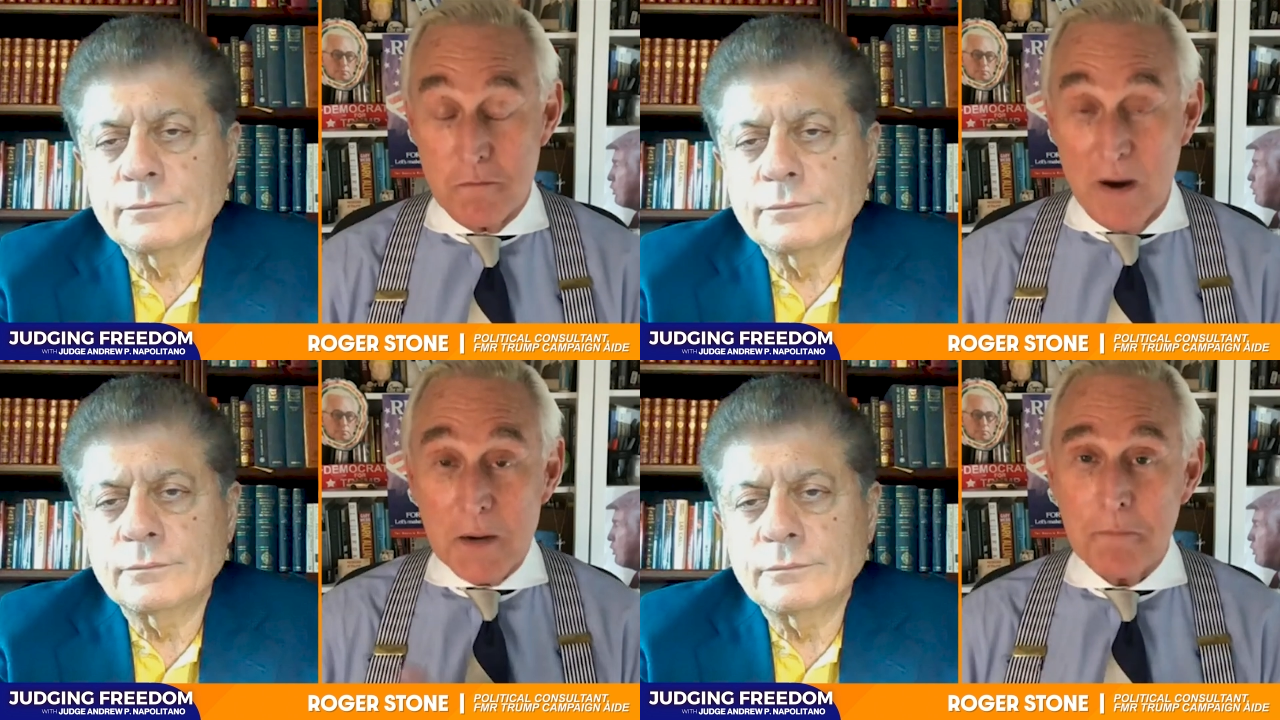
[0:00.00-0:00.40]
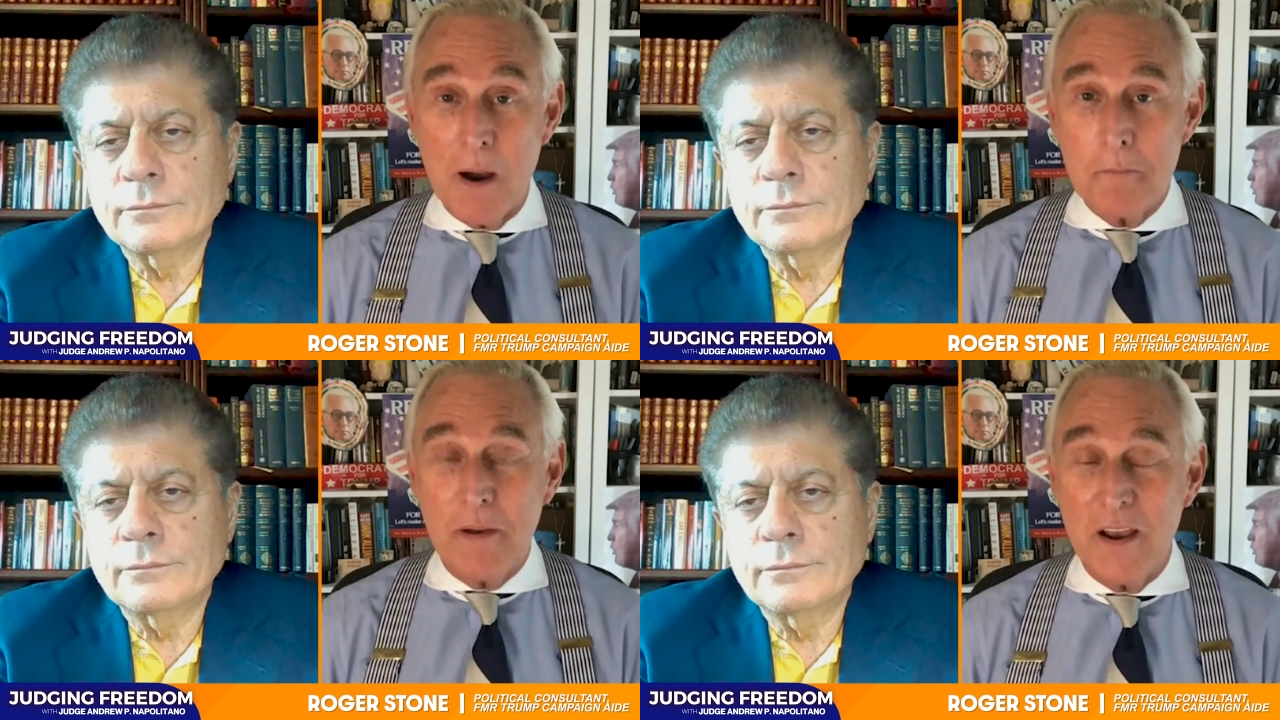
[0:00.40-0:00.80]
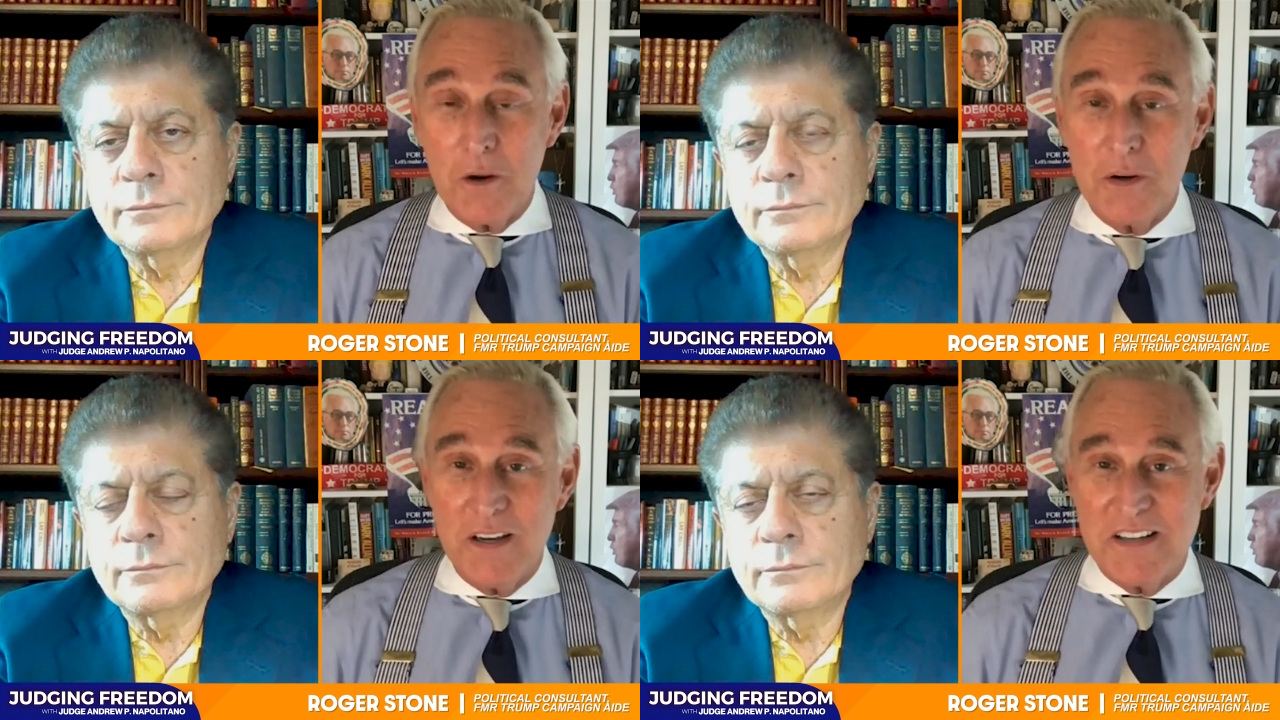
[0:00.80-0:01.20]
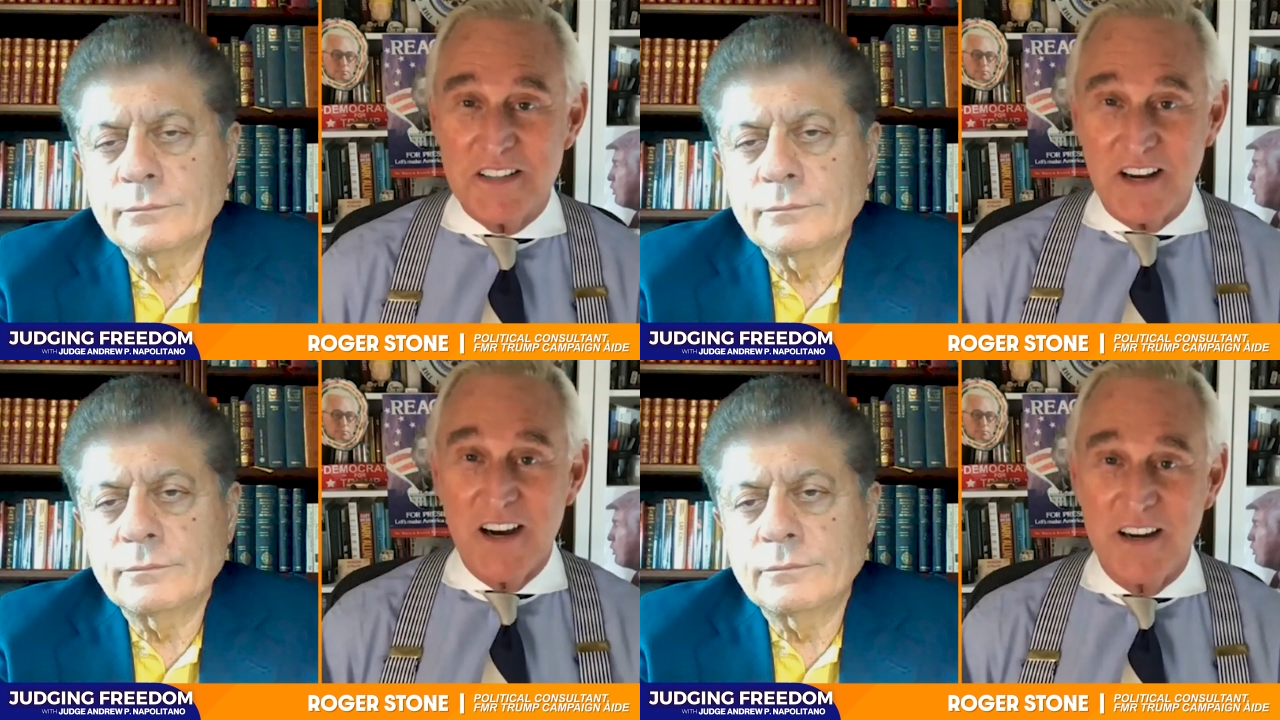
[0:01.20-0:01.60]
Speaker 1: Mike Pompeo
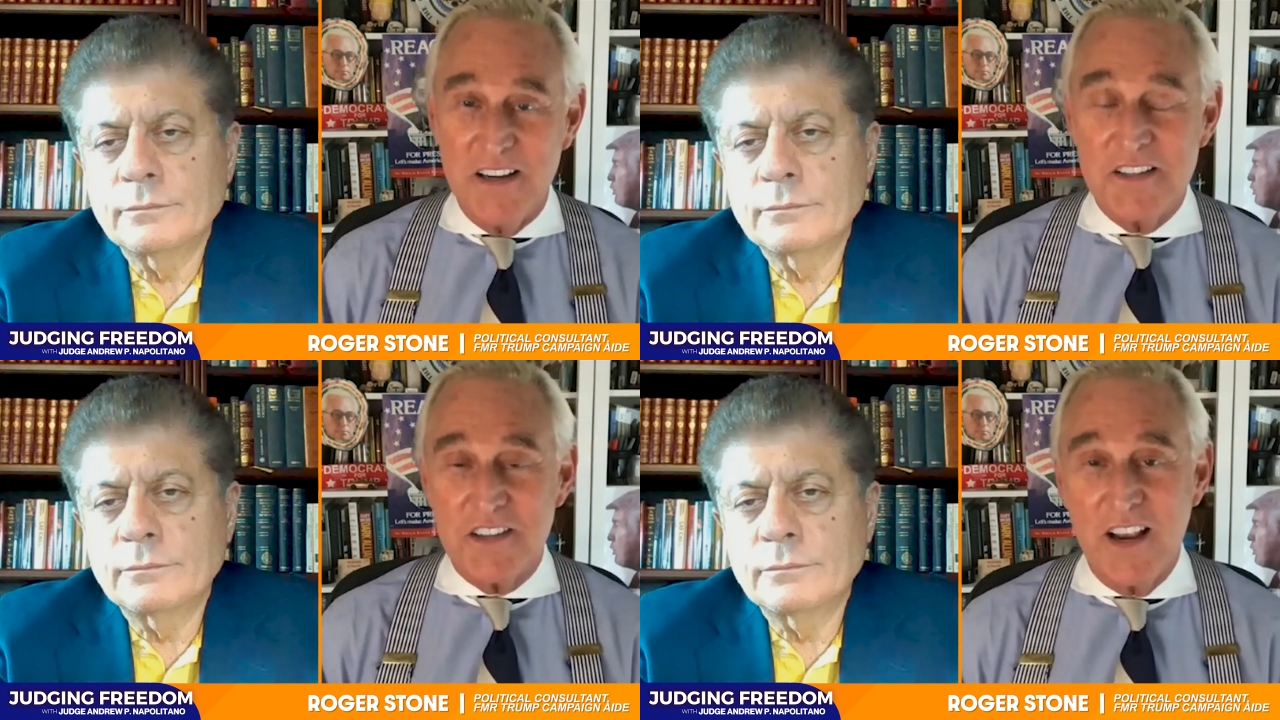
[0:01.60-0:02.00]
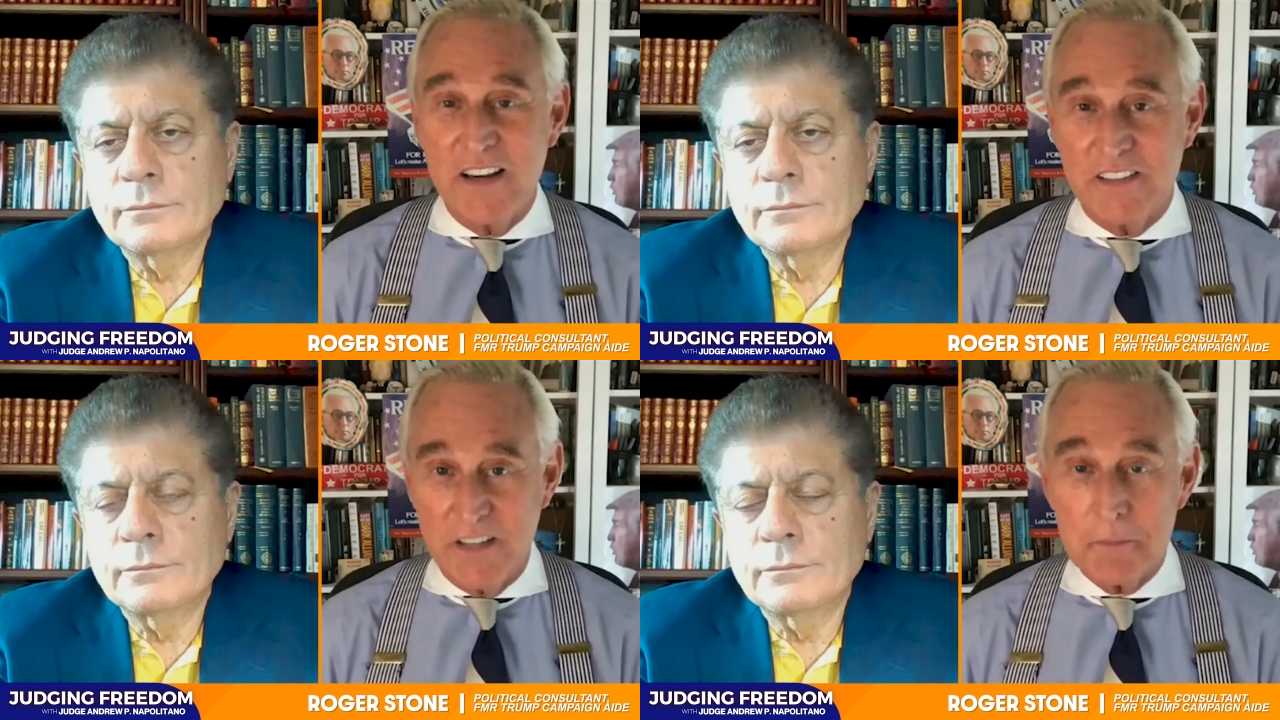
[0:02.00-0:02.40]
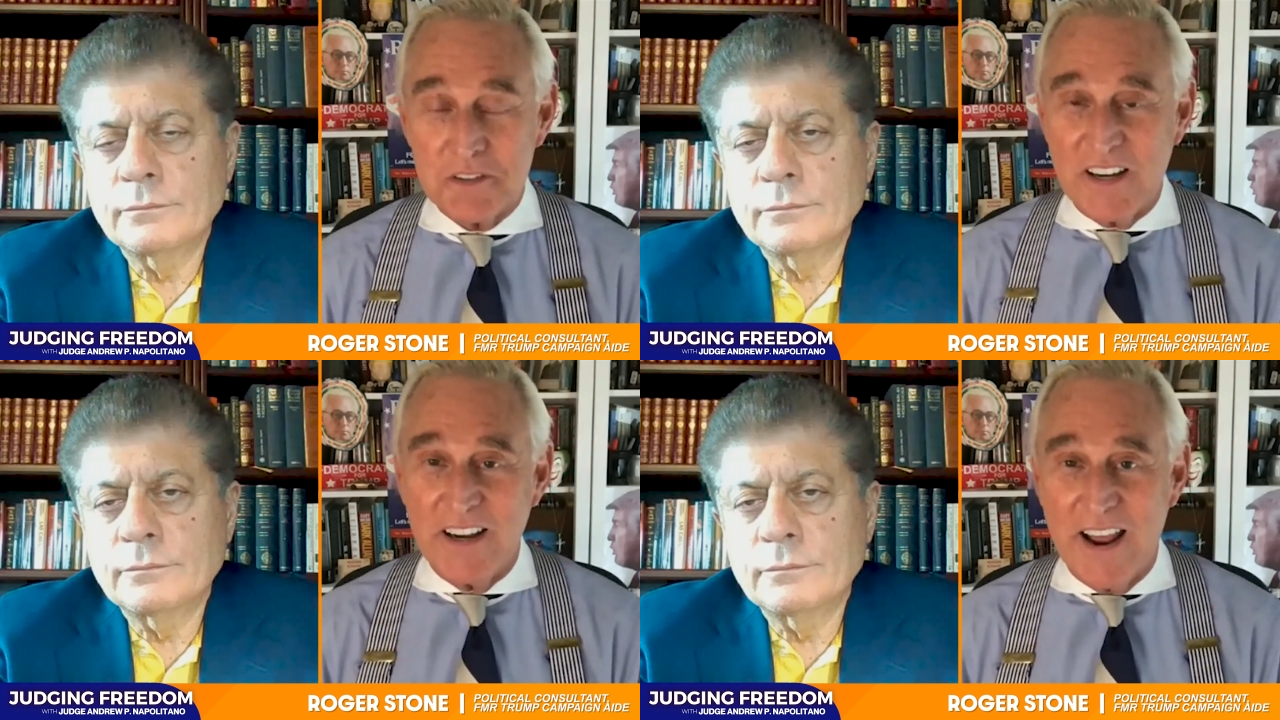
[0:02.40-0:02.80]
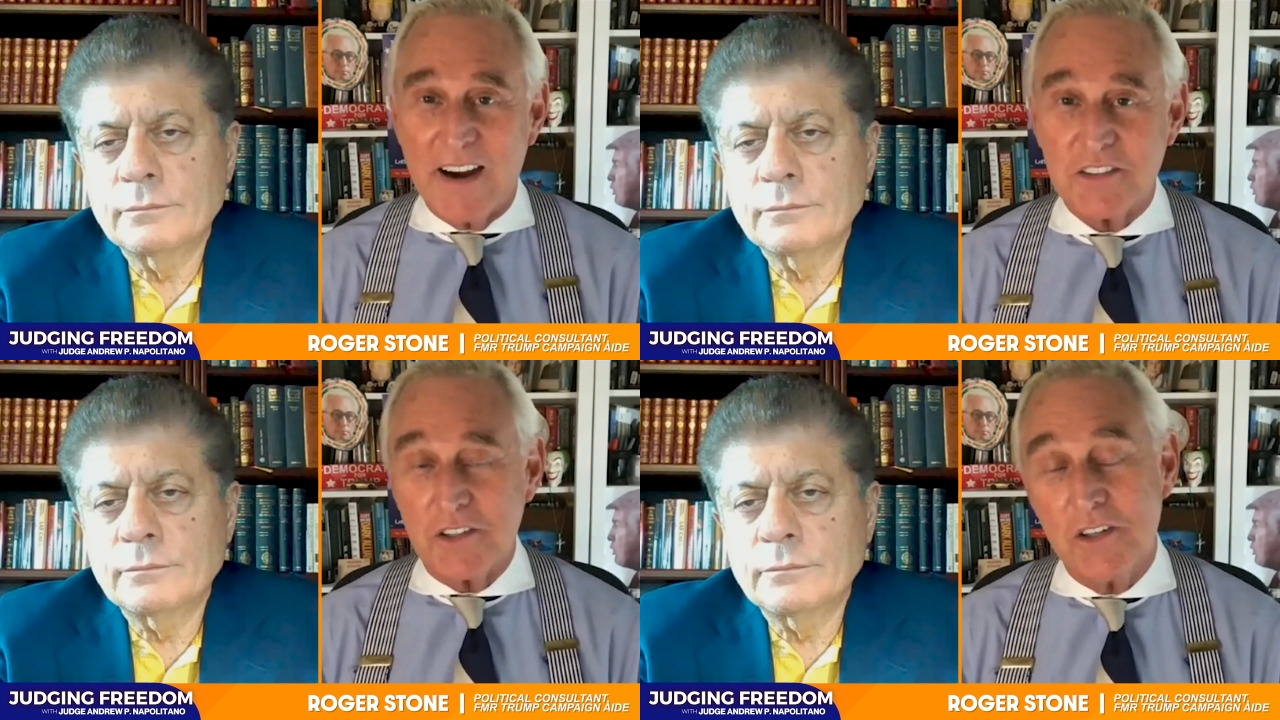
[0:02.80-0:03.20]
is a, is a deep state
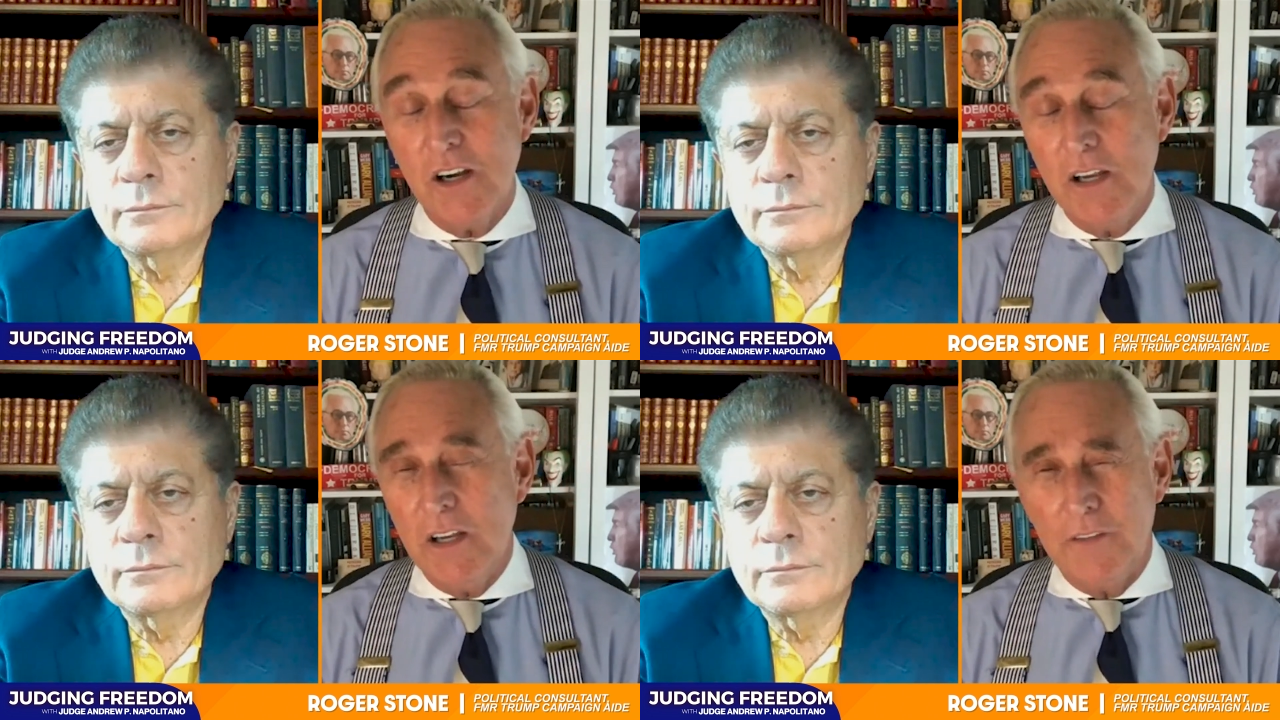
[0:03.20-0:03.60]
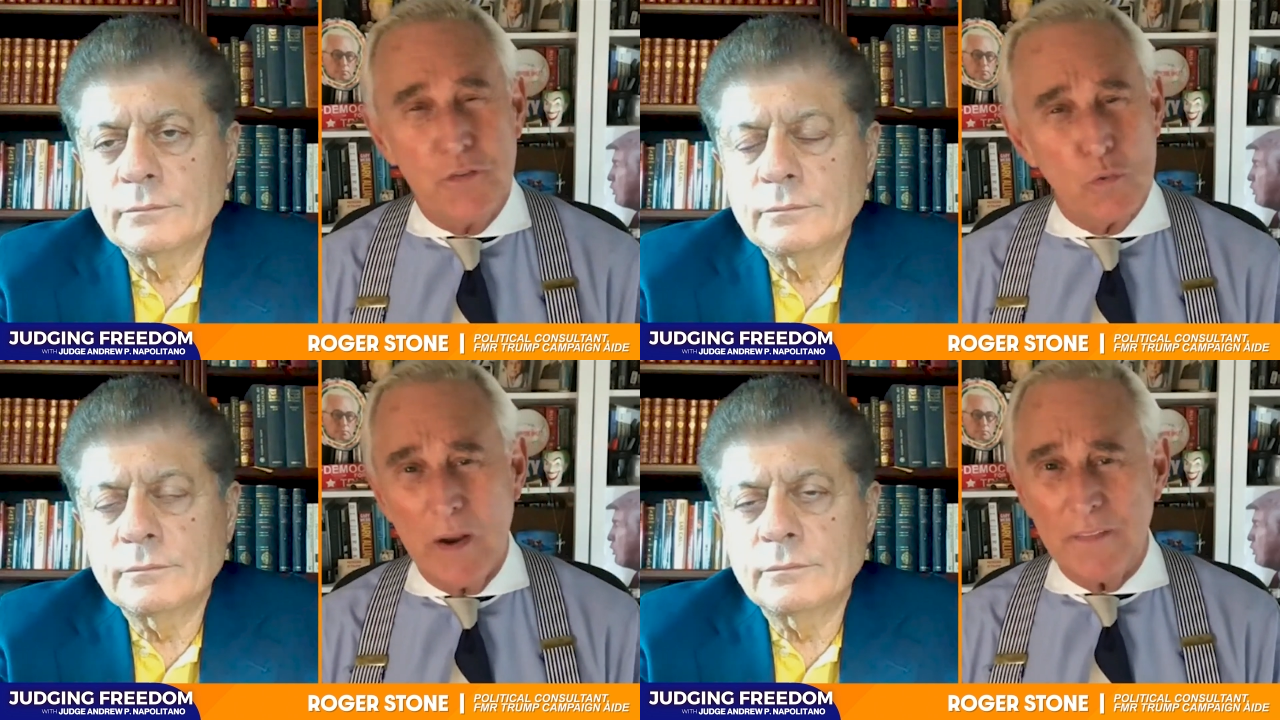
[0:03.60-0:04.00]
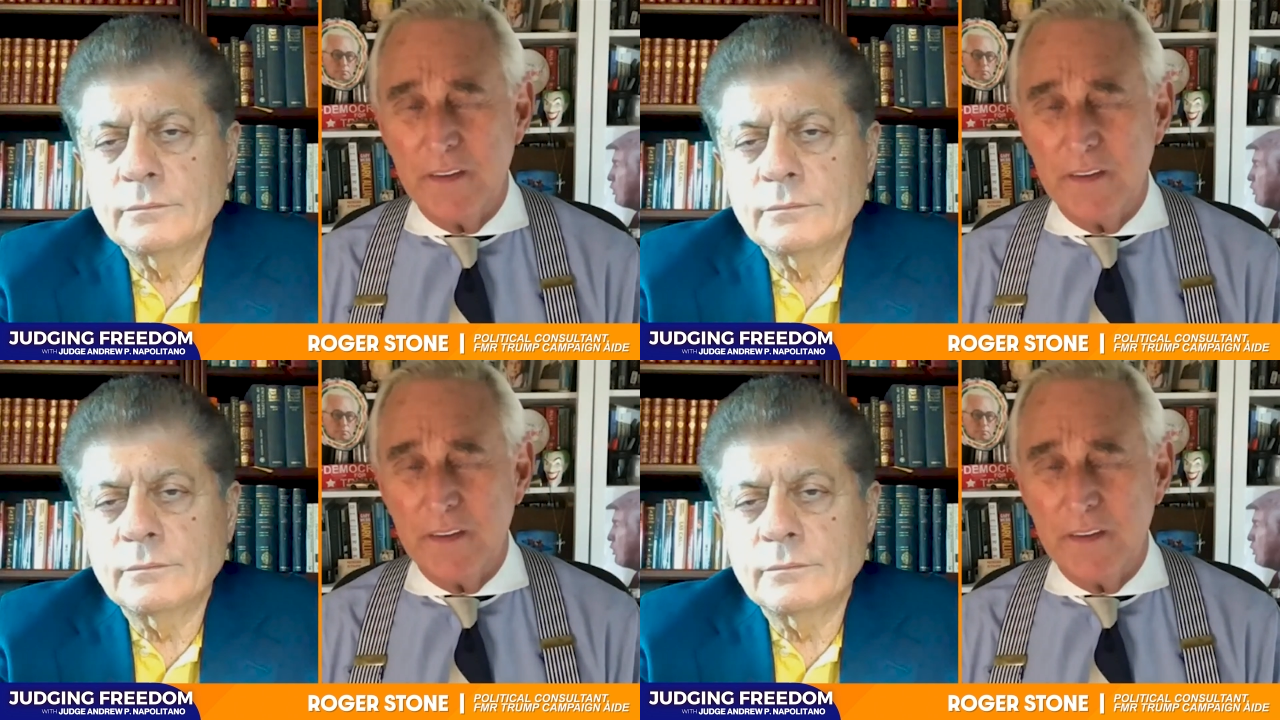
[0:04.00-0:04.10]
actor. If you read